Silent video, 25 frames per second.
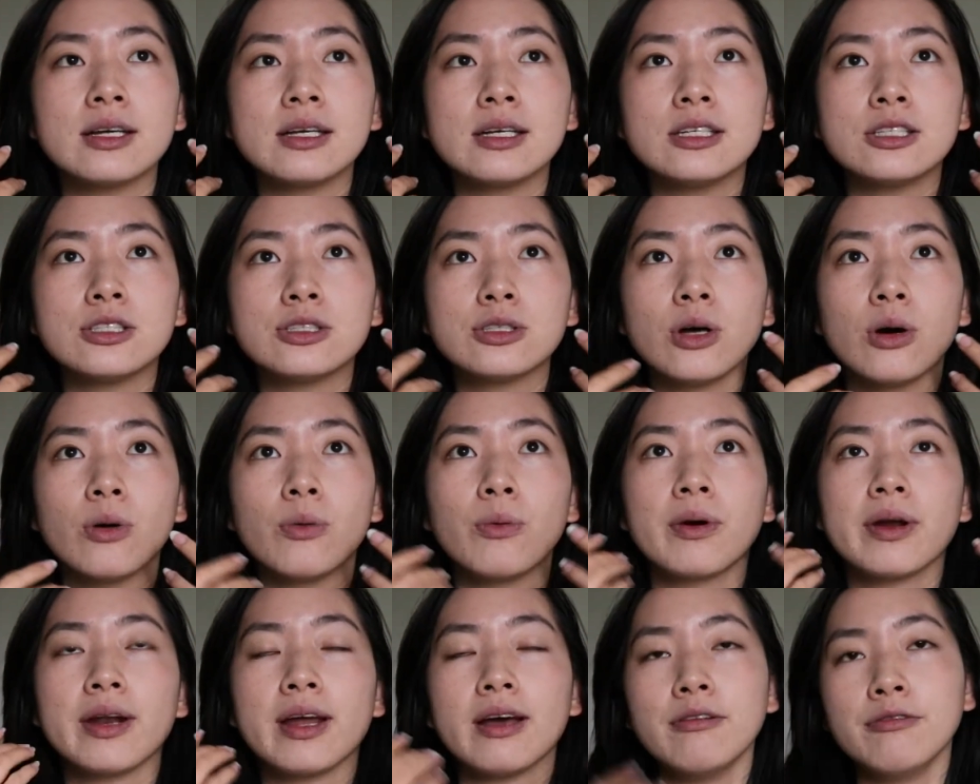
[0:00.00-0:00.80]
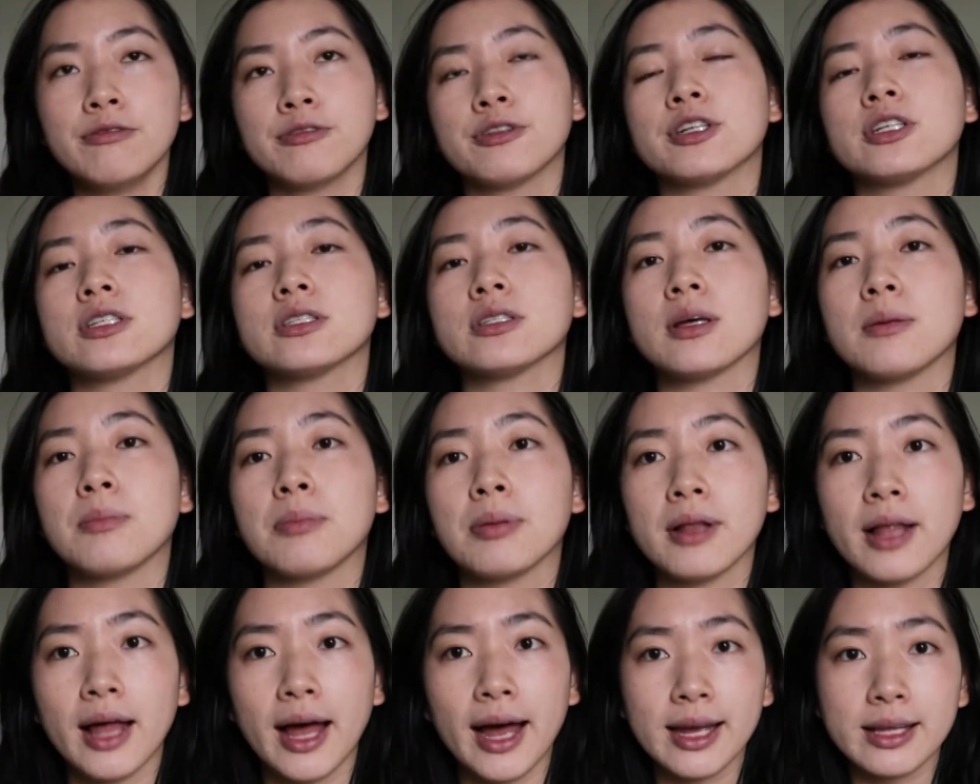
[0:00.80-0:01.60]
So when I first
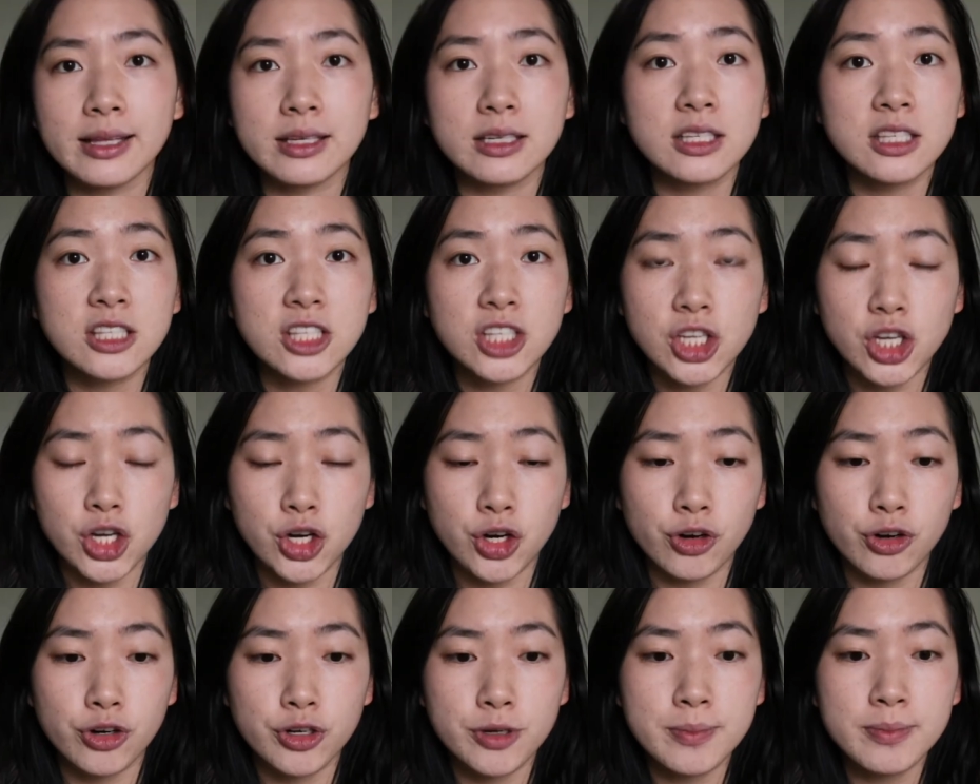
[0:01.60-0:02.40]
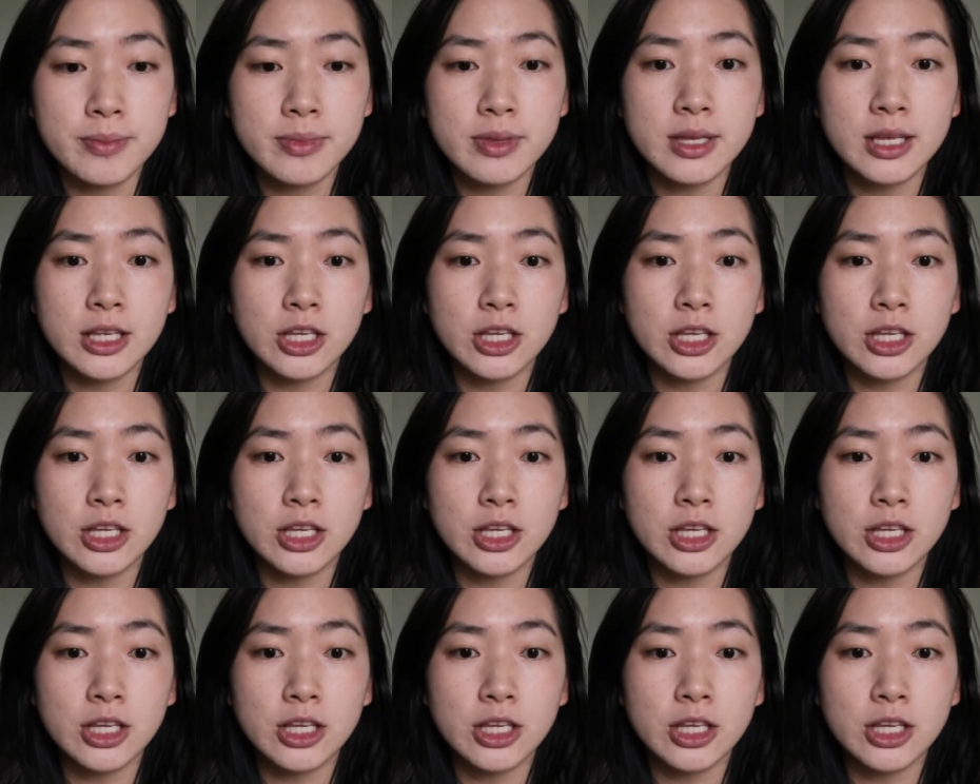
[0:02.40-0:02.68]
applied the serum,